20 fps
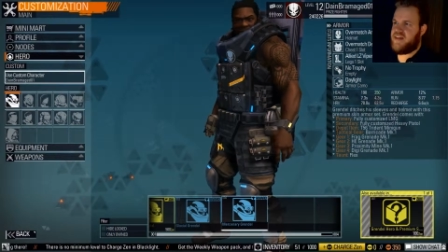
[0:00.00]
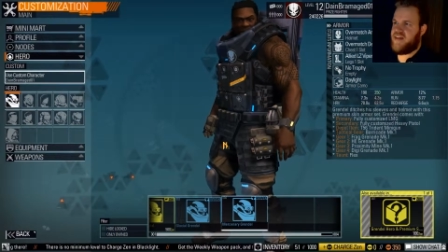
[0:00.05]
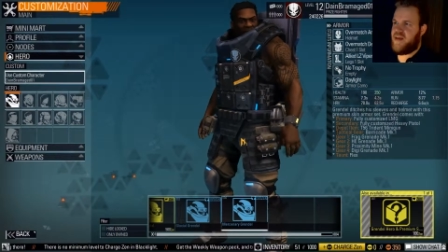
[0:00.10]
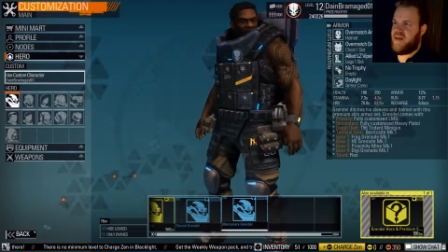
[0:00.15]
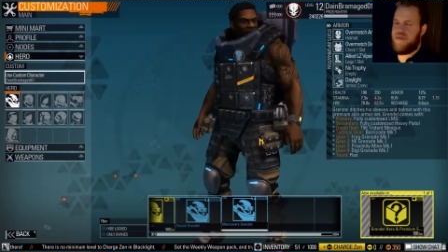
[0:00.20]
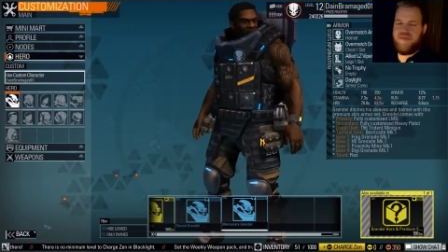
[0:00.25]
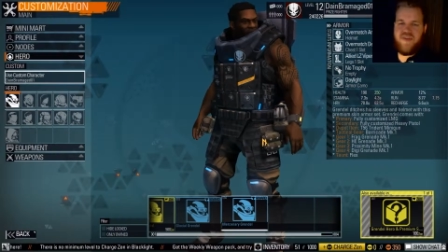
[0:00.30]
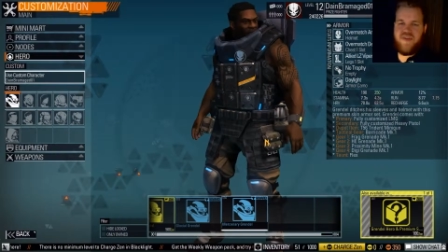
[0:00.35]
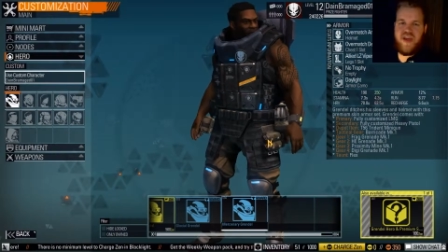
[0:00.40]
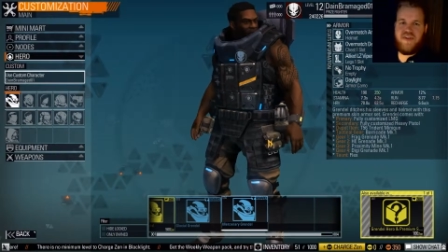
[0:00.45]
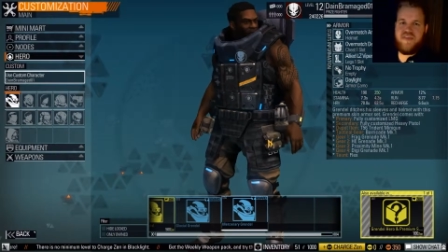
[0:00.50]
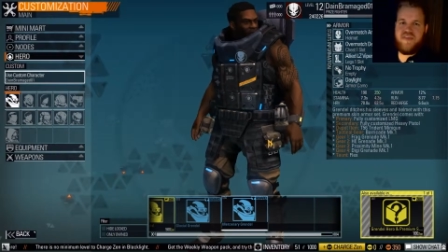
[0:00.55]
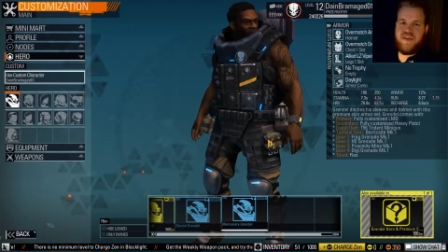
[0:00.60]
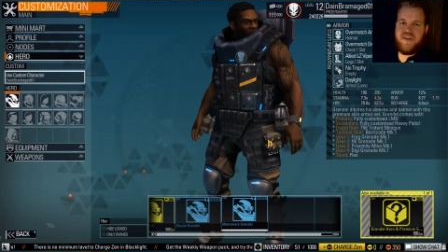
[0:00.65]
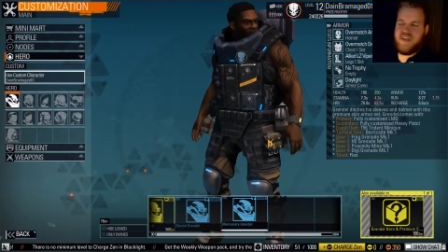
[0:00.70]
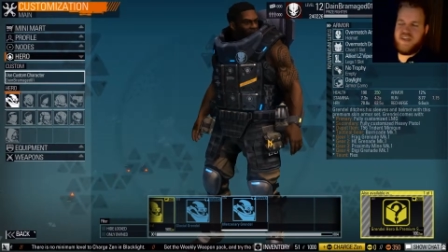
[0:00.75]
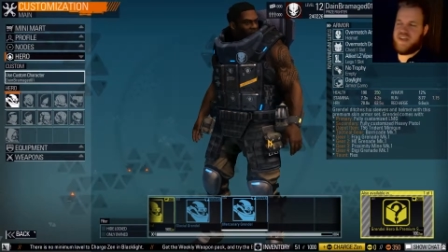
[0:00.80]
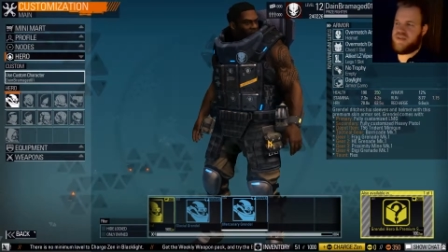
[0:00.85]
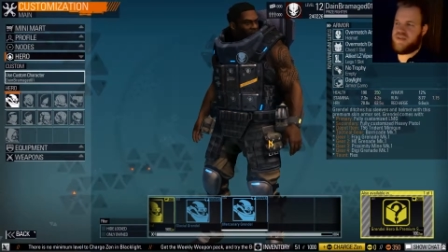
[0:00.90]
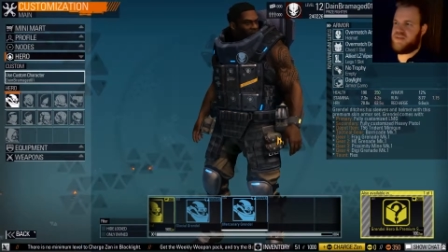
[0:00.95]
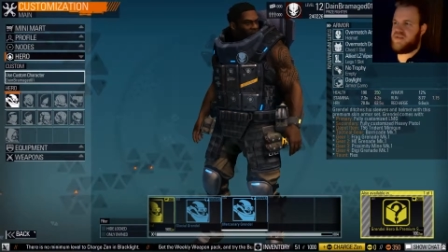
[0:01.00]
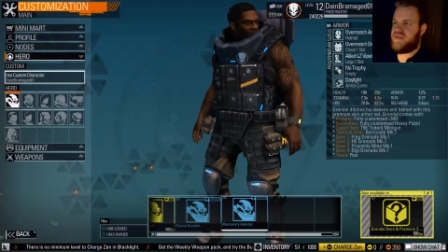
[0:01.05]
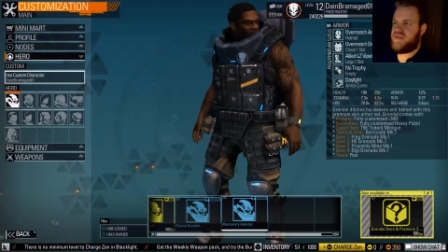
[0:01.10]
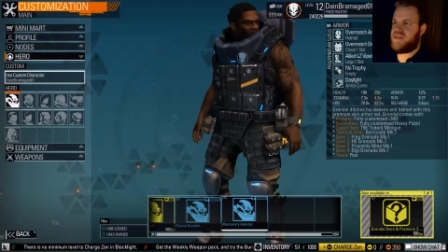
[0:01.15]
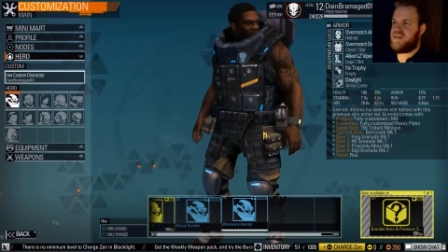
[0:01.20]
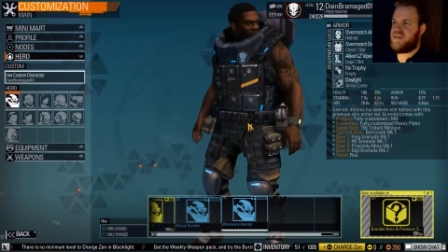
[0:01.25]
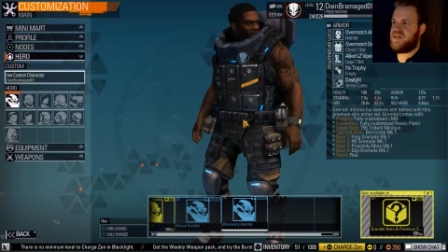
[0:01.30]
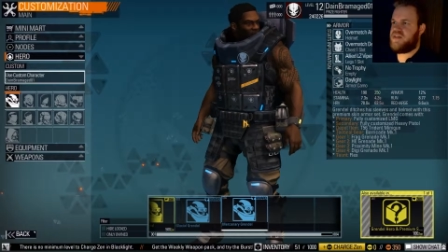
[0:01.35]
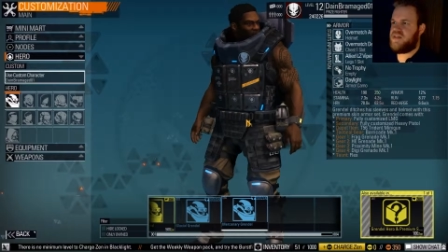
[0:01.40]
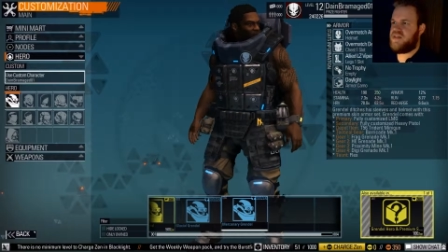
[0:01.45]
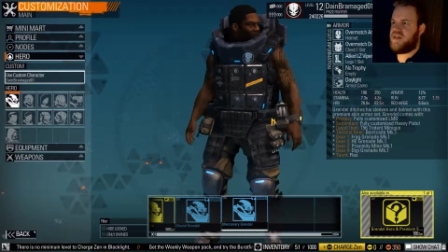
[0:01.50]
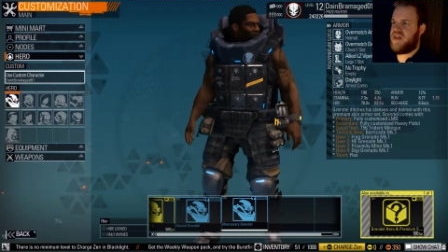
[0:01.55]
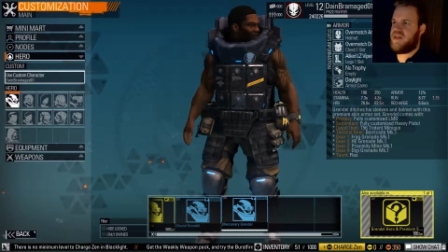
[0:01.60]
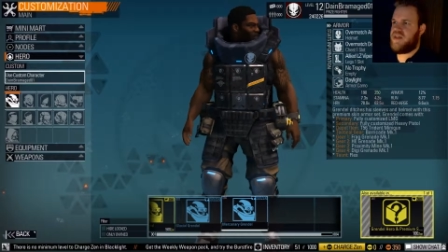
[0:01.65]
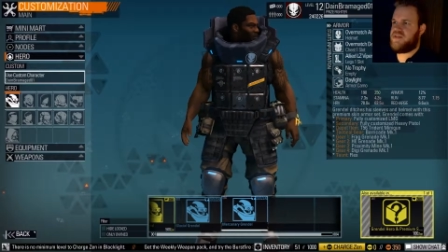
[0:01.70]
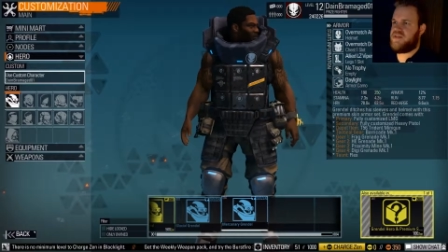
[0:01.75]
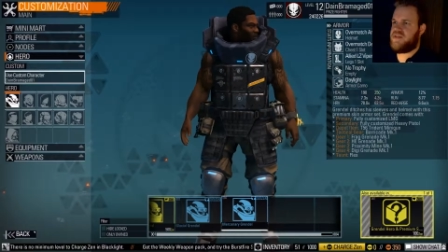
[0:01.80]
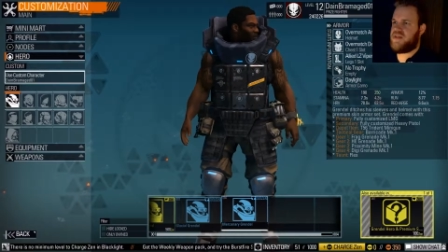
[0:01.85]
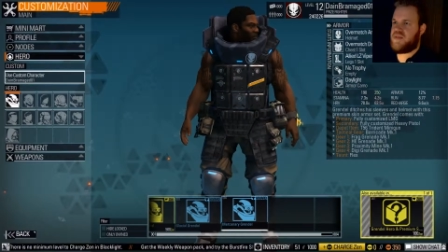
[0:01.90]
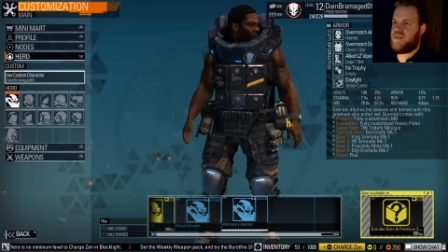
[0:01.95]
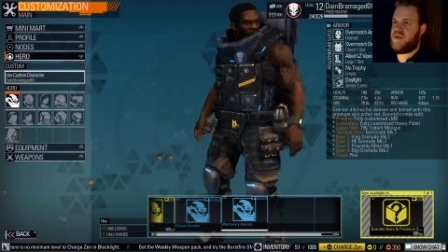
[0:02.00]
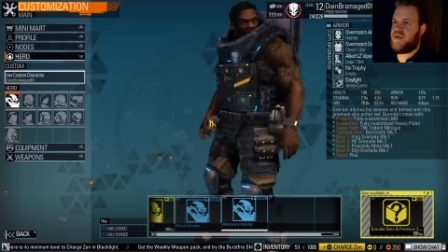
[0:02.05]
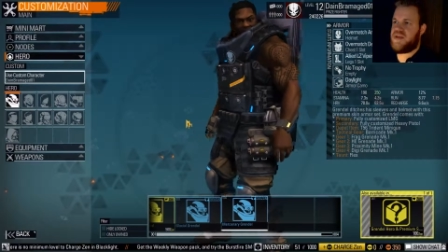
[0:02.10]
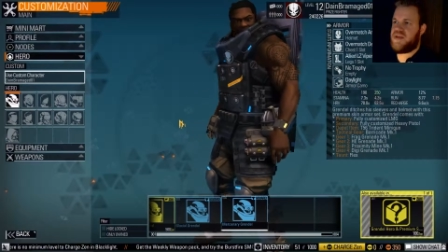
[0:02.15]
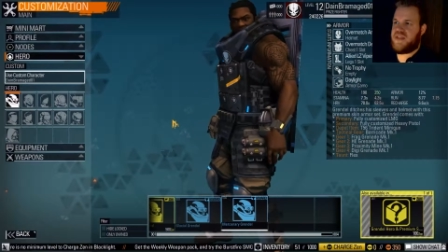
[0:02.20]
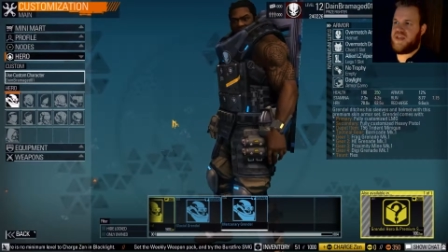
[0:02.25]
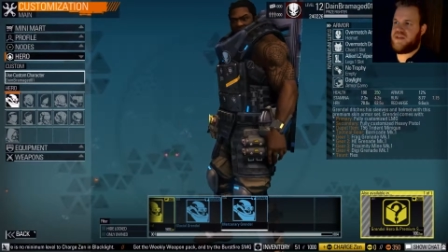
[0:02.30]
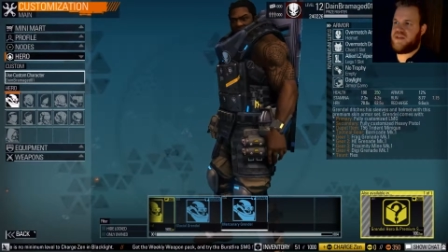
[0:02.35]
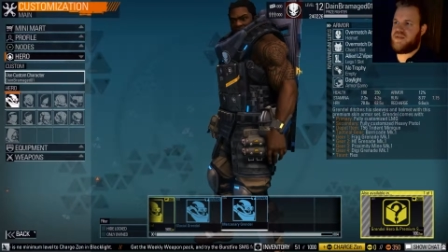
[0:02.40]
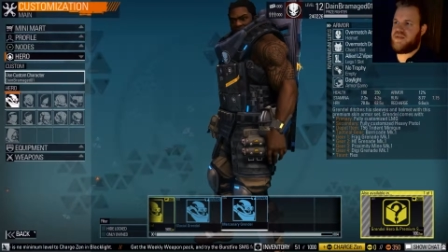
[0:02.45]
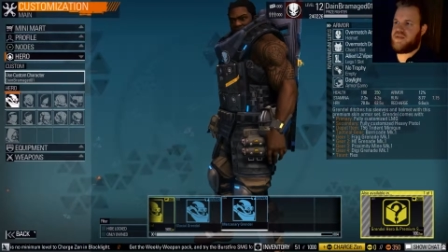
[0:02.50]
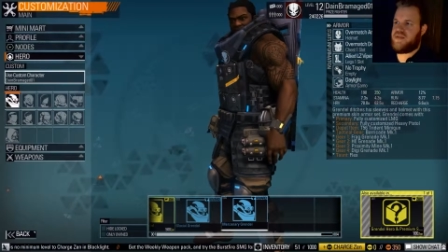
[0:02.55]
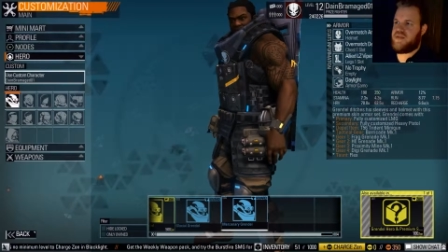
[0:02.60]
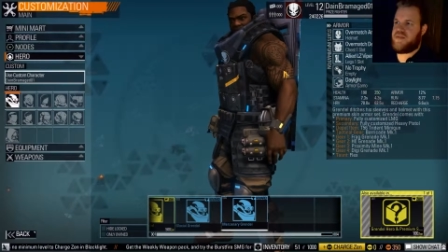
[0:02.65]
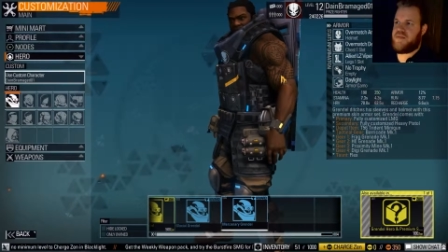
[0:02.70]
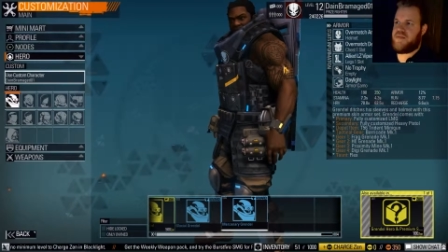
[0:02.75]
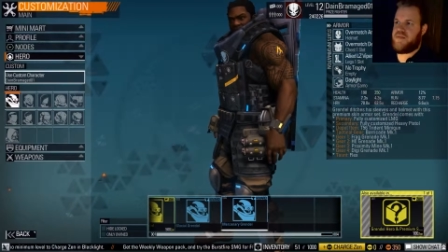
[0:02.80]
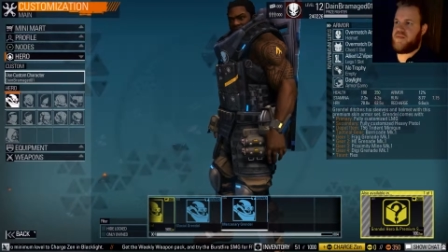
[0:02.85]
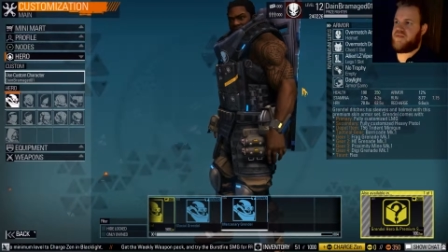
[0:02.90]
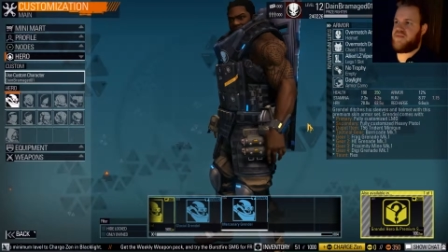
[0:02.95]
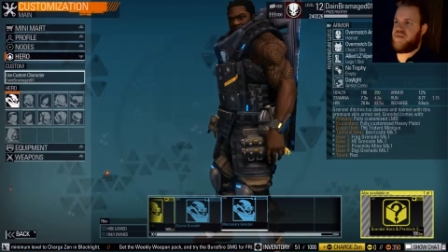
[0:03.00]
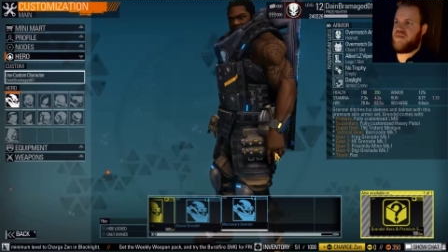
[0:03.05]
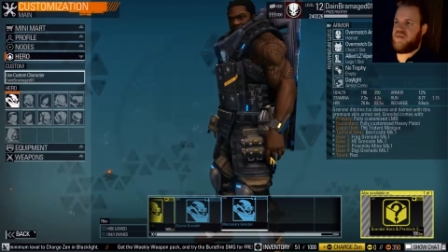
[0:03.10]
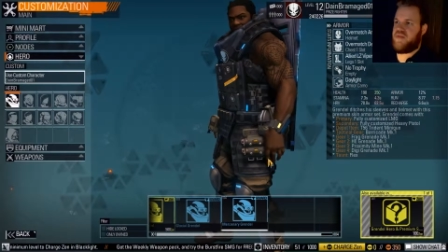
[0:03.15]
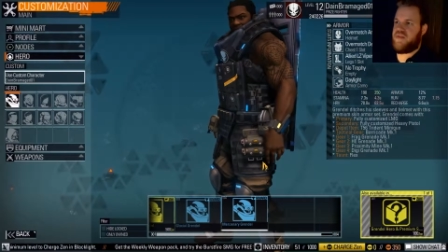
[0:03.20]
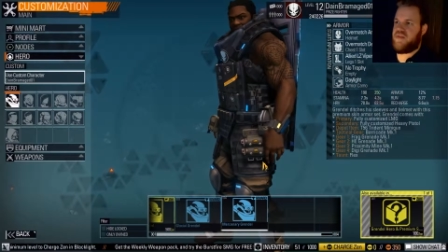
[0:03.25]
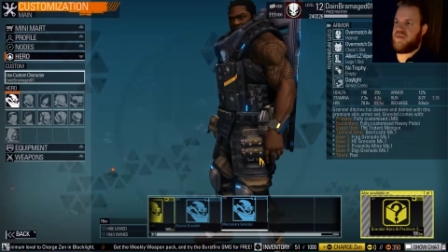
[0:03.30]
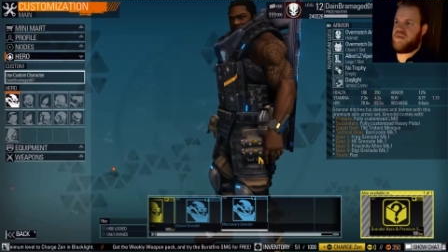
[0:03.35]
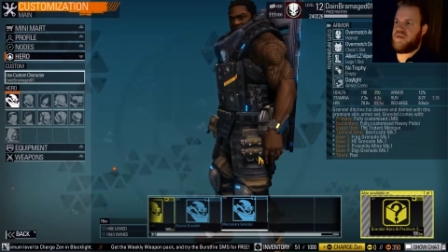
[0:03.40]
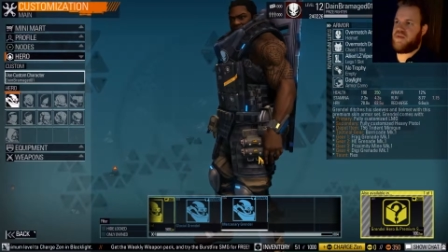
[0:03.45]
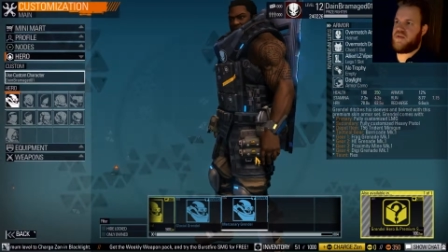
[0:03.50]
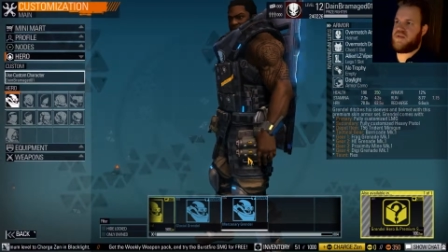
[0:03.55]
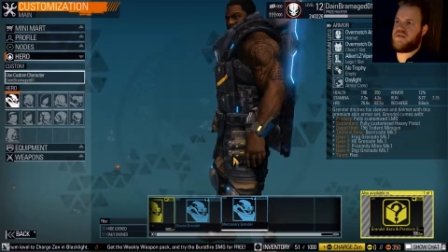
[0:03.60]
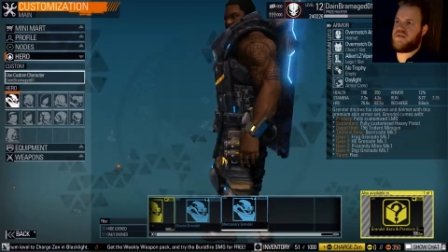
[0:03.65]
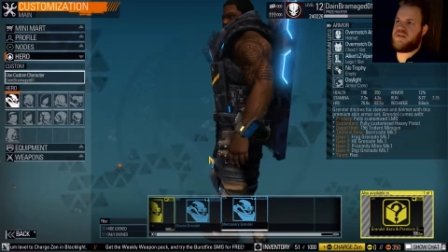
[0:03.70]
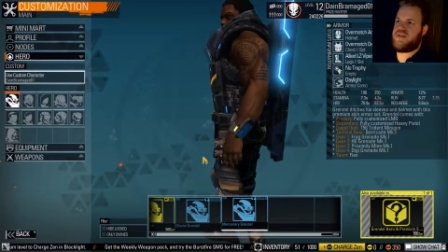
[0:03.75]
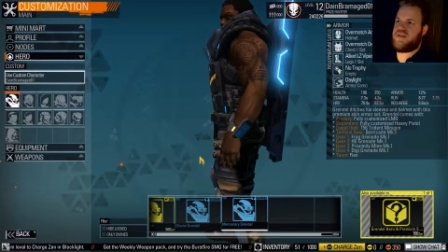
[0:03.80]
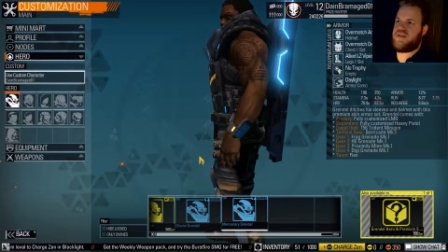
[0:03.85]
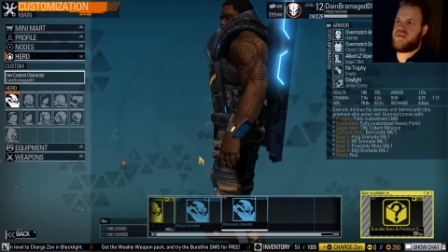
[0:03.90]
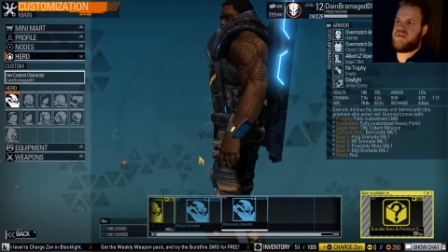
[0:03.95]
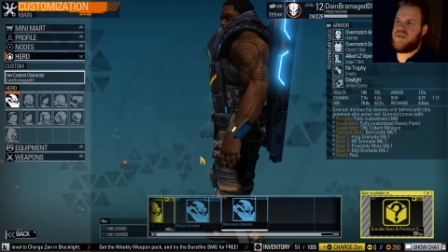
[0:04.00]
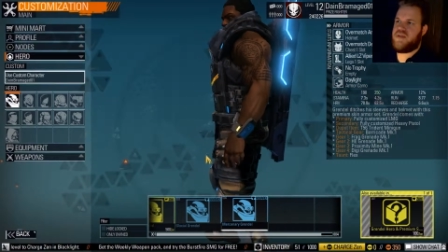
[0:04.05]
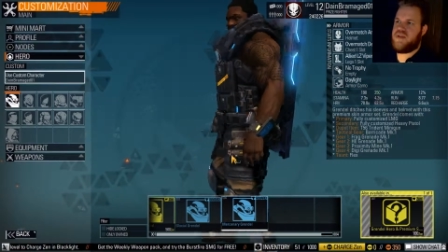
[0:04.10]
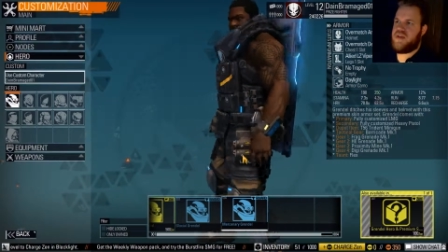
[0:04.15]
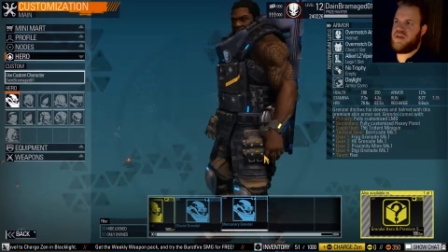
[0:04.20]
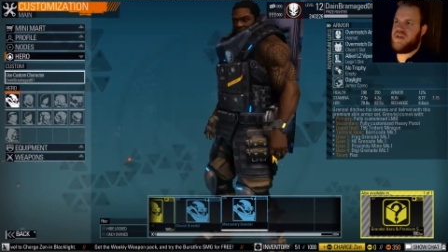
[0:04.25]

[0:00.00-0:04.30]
I'm a fan of good tattoos, and Samoan tattoos are some of my favorite in the world, so